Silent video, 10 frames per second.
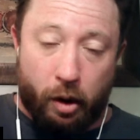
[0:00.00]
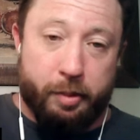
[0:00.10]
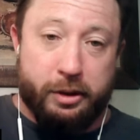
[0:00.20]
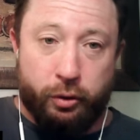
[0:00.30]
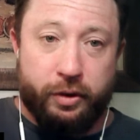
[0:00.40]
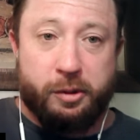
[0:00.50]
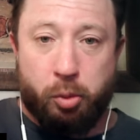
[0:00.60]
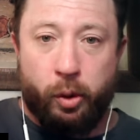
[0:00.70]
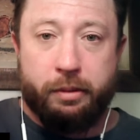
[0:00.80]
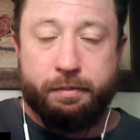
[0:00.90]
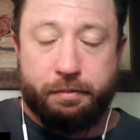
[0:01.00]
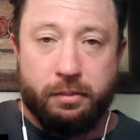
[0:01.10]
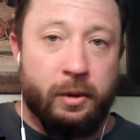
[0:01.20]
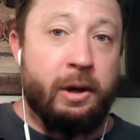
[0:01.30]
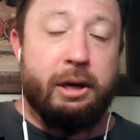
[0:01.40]
up until this point.
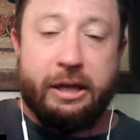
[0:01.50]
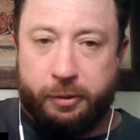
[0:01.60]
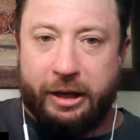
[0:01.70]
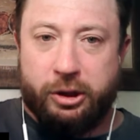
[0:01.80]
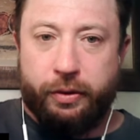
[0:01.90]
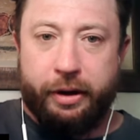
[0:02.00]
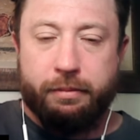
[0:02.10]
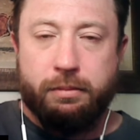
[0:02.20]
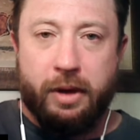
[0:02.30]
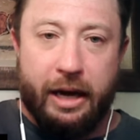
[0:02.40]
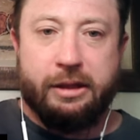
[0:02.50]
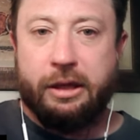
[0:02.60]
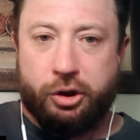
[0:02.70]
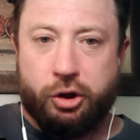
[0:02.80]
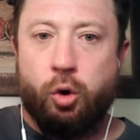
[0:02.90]
Especially, as I
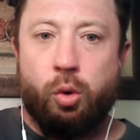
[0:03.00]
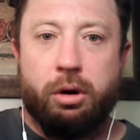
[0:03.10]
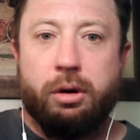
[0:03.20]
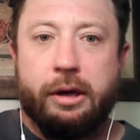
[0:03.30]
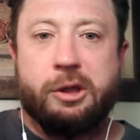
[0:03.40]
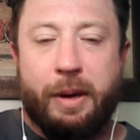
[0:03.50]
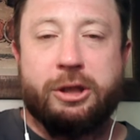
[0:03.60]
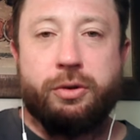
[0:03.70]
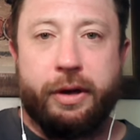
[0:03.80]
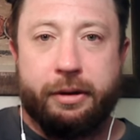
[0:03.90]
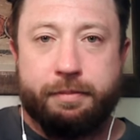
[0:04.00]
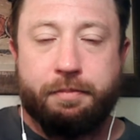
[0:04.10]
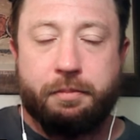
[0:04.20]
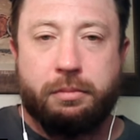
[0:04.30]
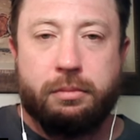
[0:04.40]
snort, especially
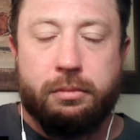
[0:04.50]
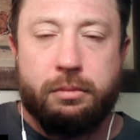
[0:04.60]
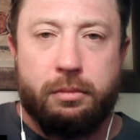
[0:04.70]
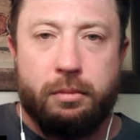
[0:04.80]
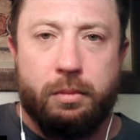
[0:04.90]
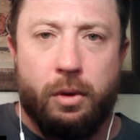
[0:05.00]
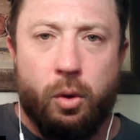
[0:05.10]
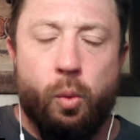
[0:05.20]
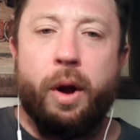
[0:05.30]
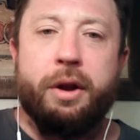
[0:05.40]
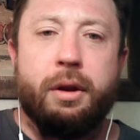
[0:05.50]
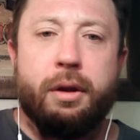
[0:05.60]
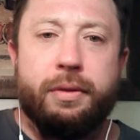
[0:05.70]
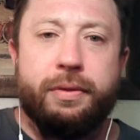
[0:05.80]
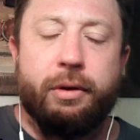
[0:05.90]
when
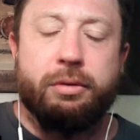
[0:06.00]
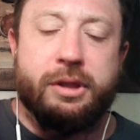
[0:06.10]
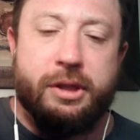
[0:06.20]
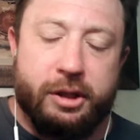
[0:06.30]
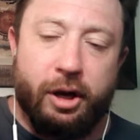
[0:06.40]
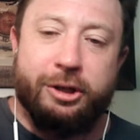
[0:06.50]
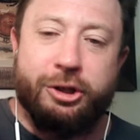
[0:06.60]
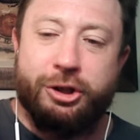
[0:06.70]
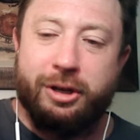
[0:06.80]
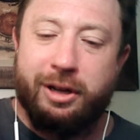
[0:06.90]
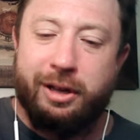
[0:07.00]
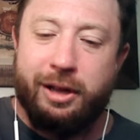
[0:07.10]
there's such